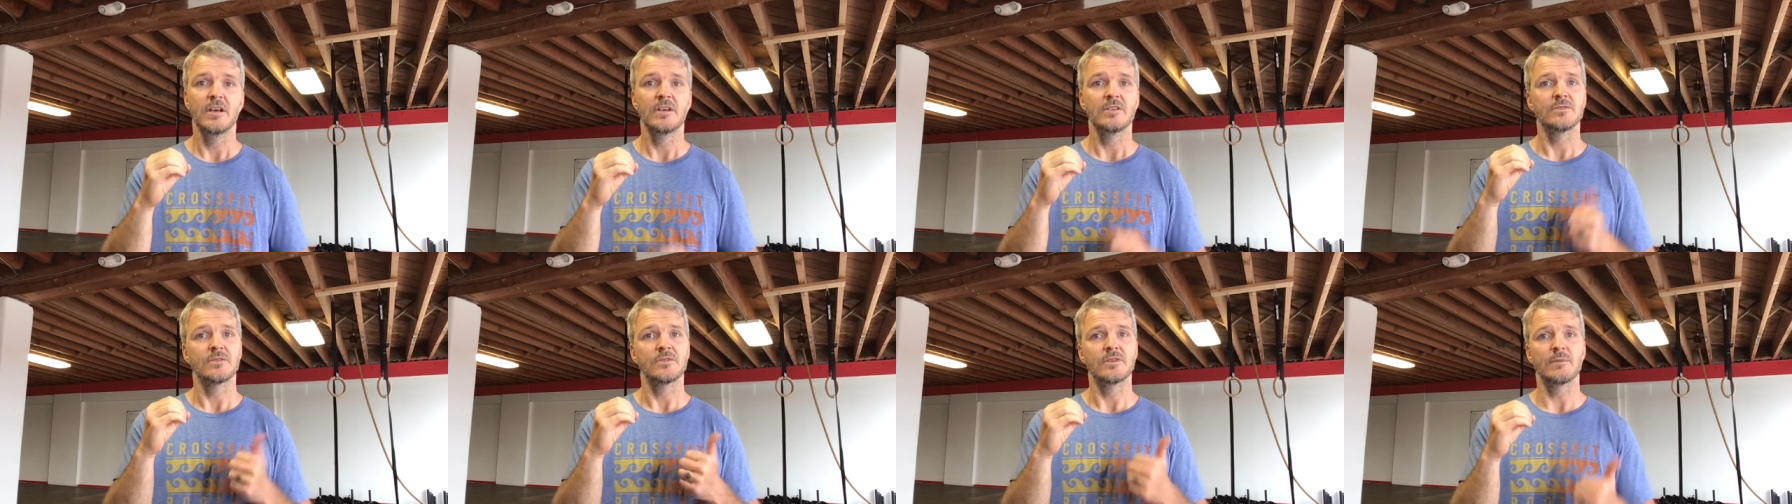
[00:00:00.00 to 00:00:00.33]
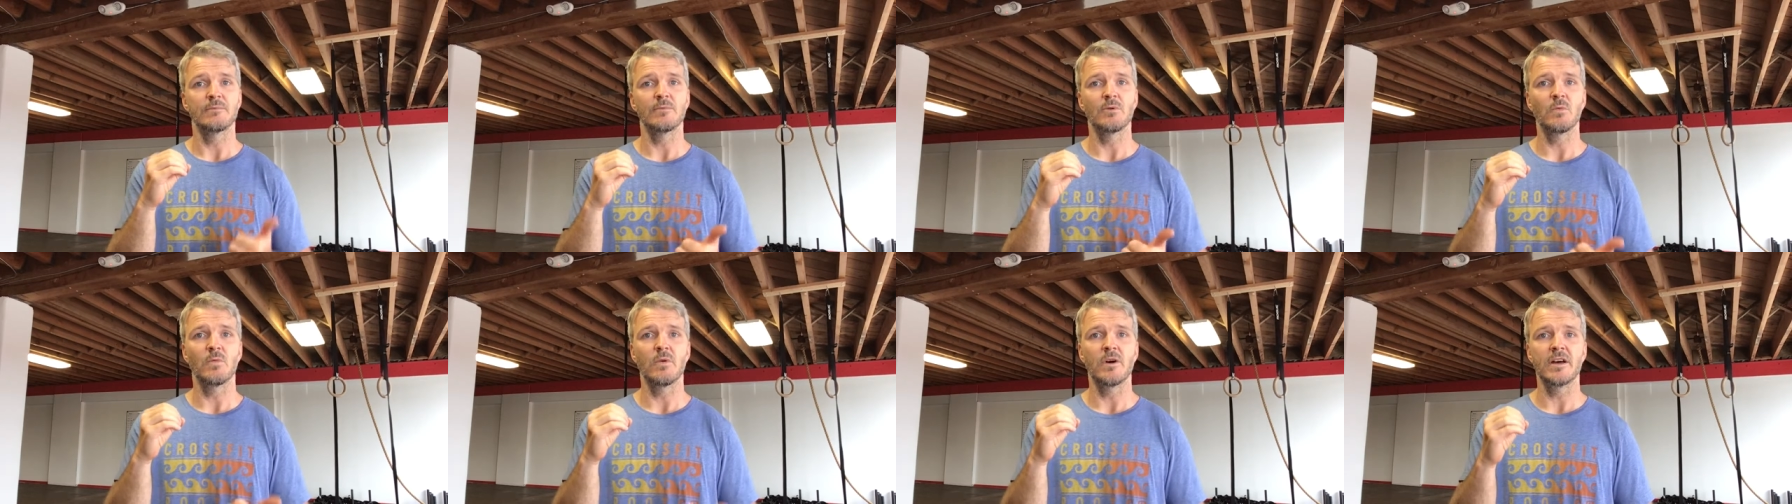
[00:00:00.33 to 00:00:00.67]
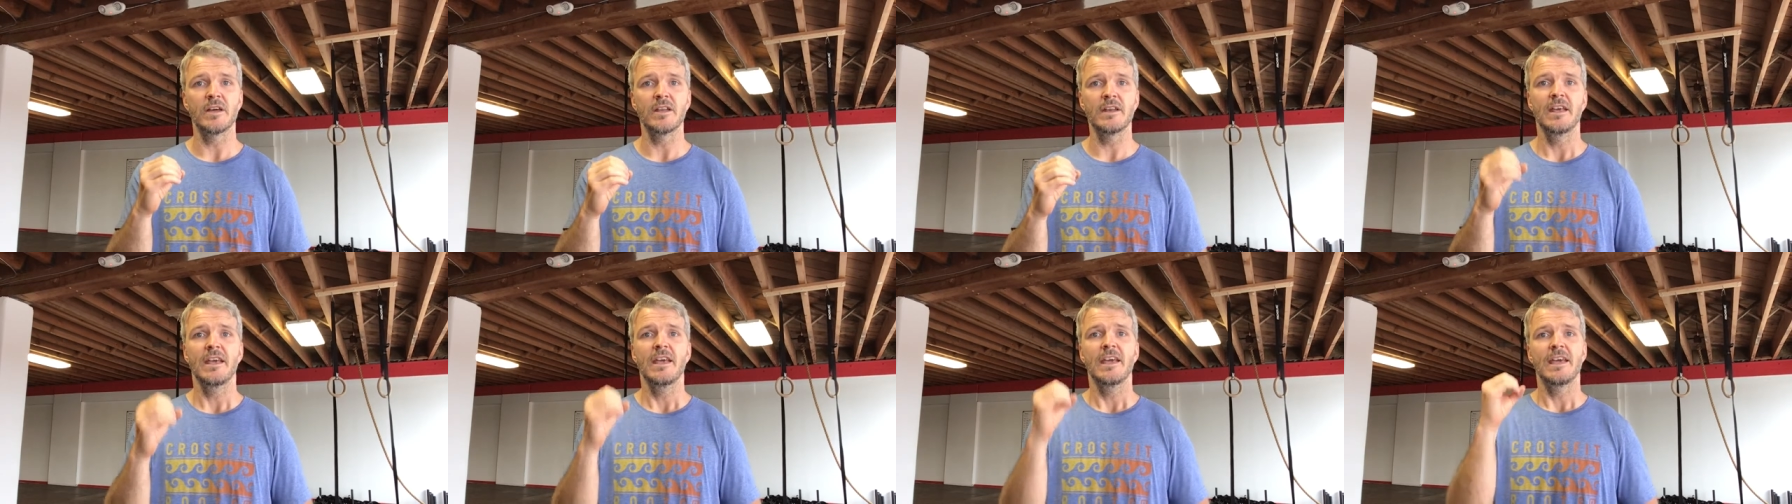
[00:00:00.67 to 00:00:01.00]
So number
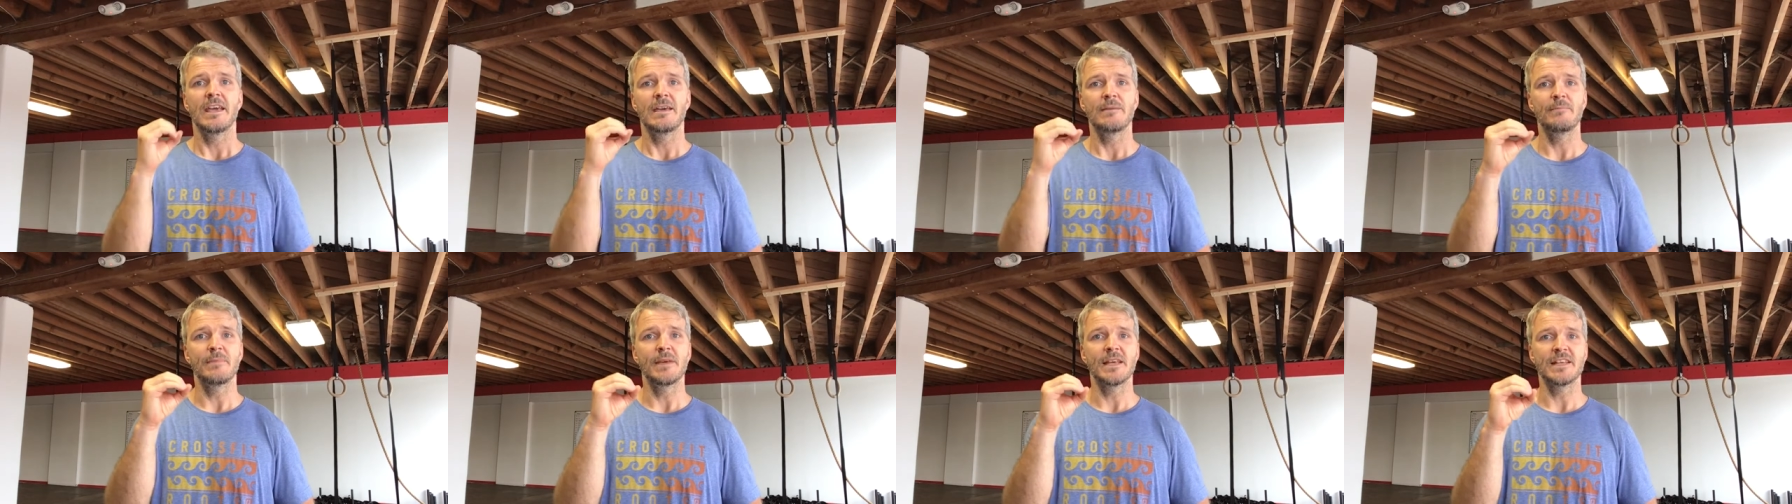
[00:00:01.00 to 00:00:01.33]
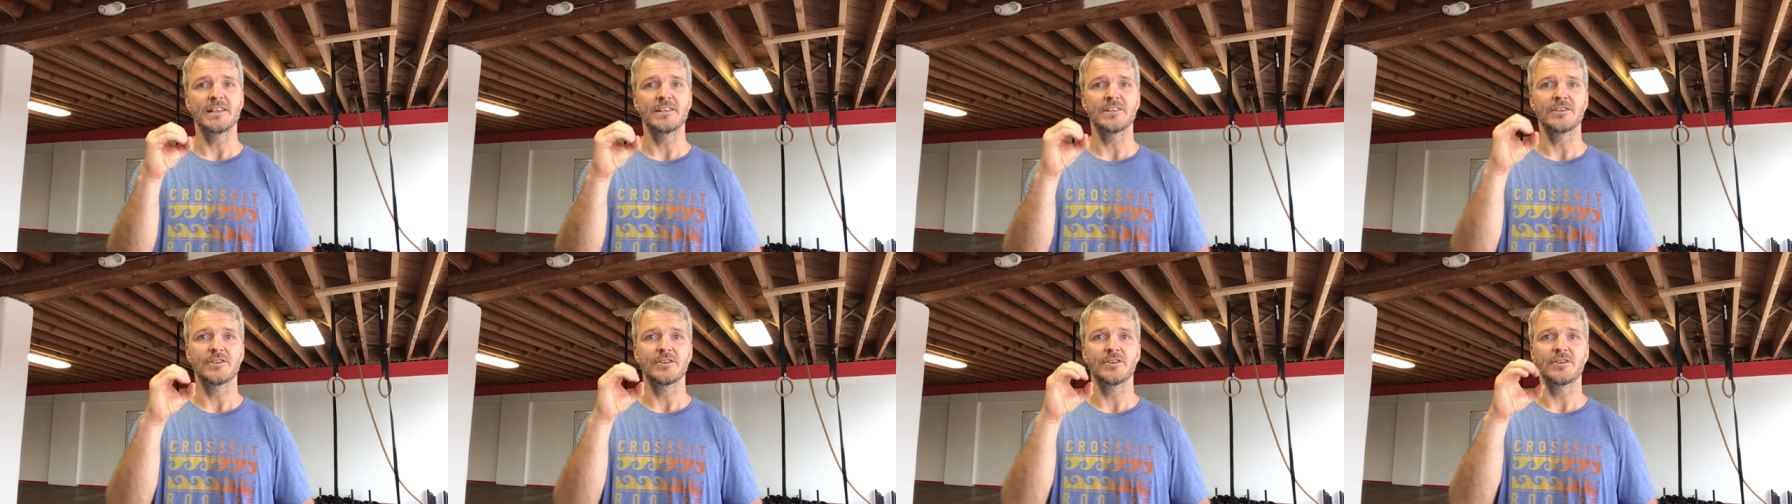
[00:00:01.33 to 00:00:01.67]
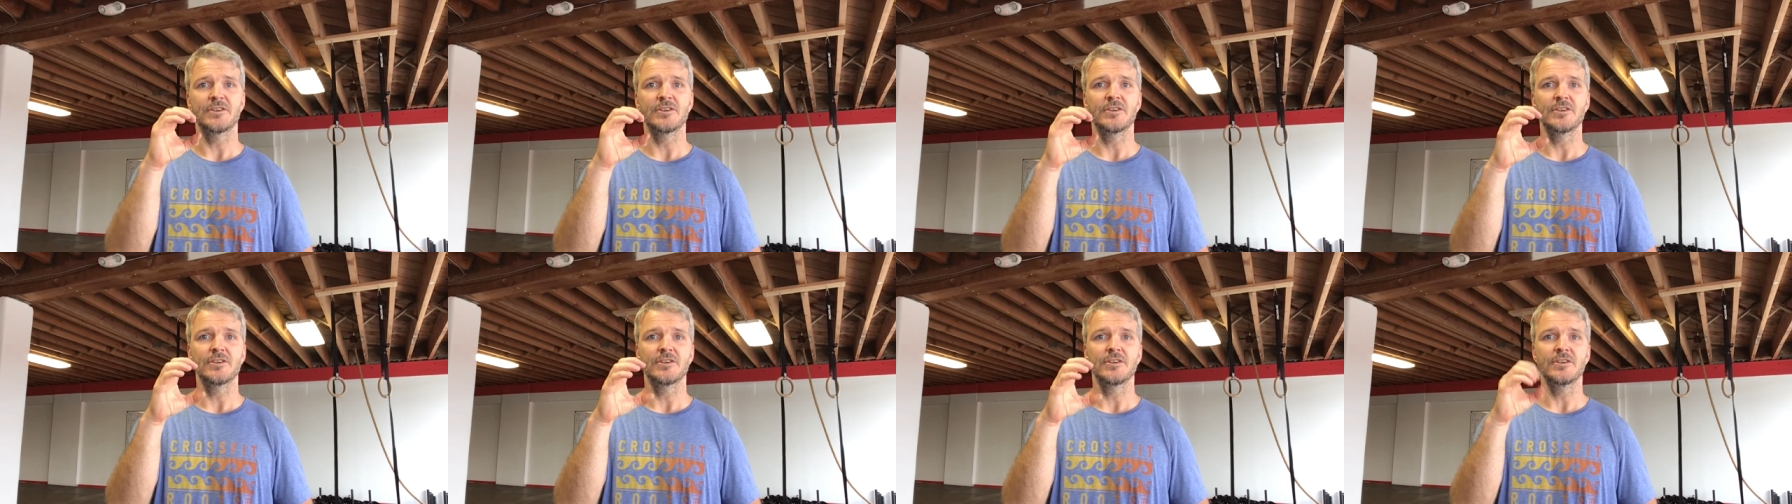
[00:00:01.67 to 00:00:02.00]
one, it makes
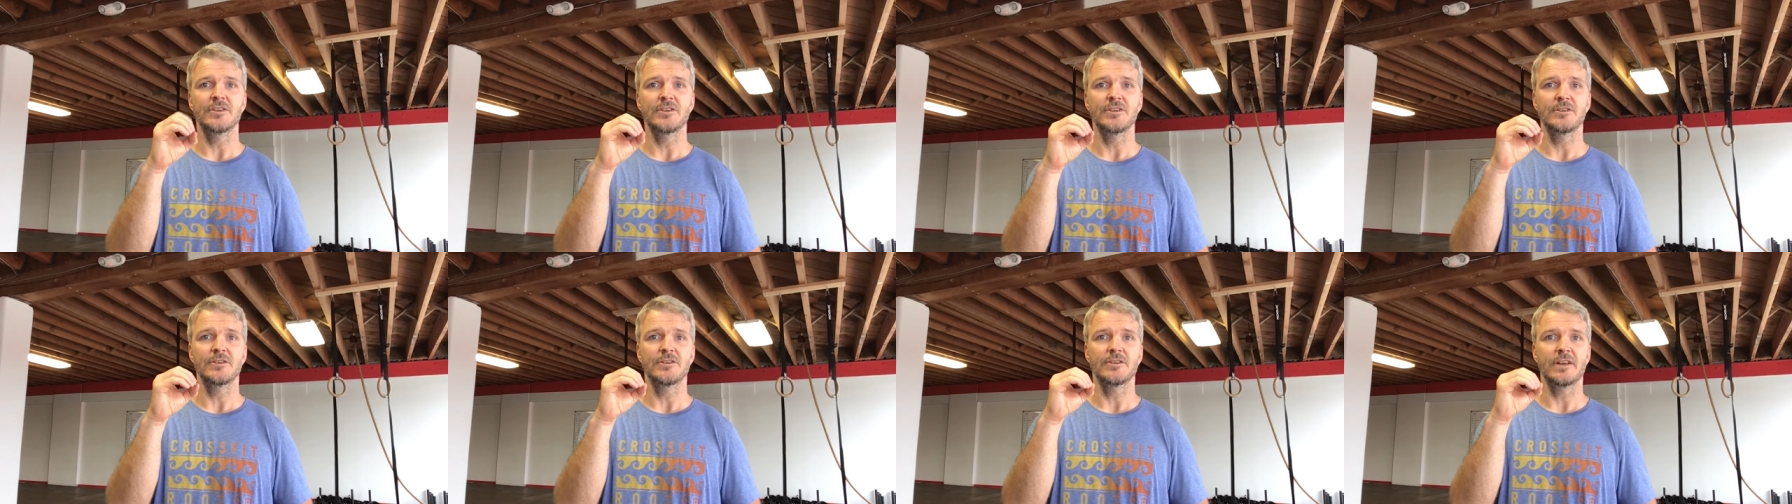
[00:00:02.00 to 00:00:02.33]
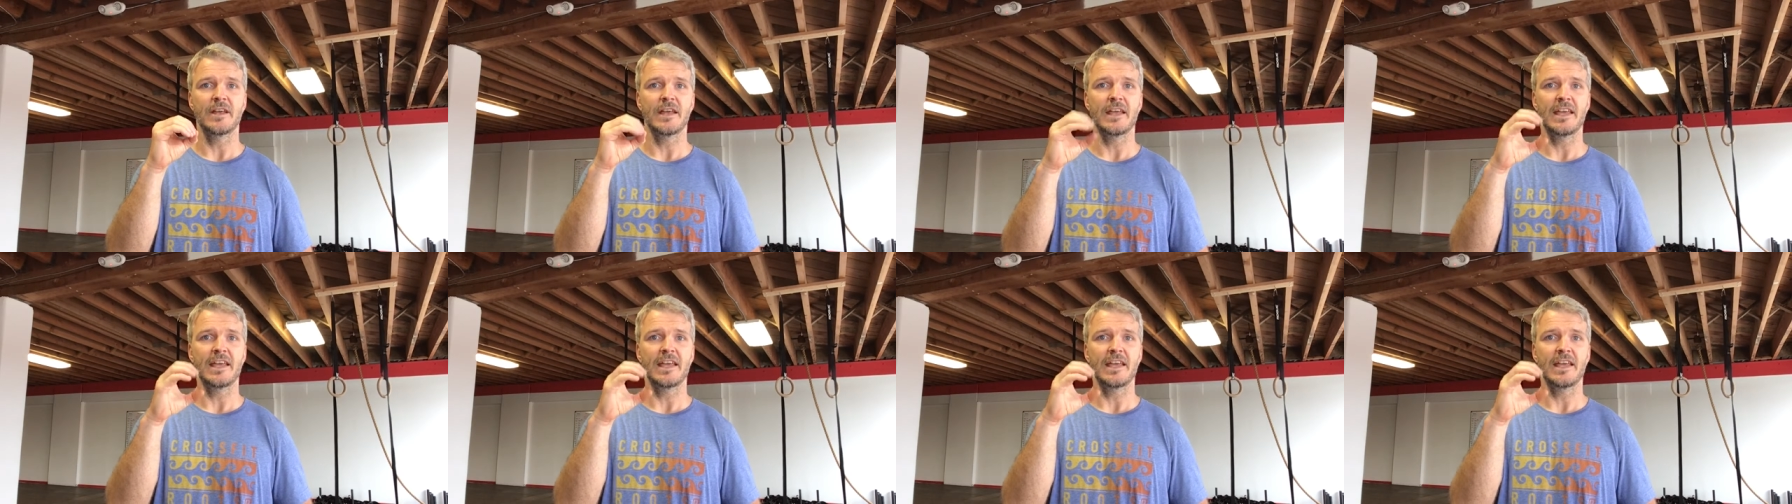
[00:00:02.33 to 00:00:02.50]
your